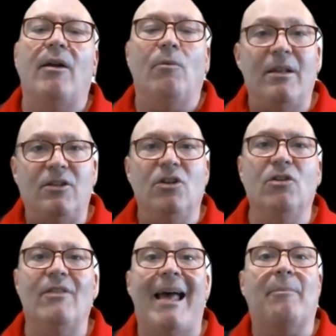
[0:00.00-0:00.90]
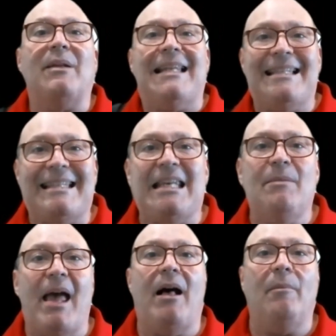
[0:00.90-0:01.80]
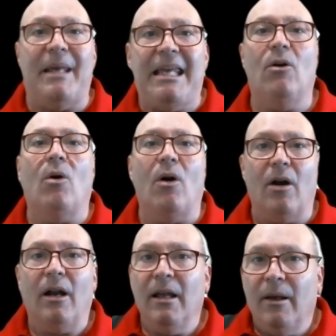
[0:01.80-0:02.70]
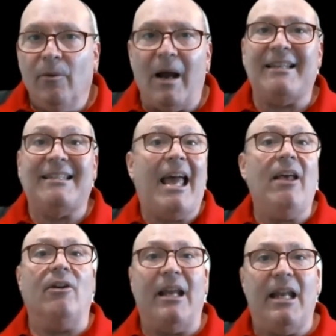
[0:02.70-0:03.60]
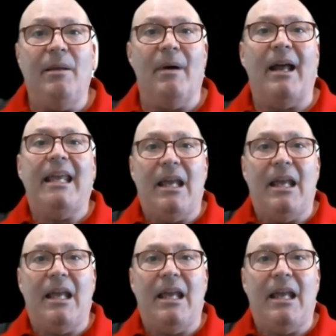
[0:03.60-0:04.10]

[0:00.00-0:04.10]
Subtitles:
And once you do that, please email me or Roxann or anybody,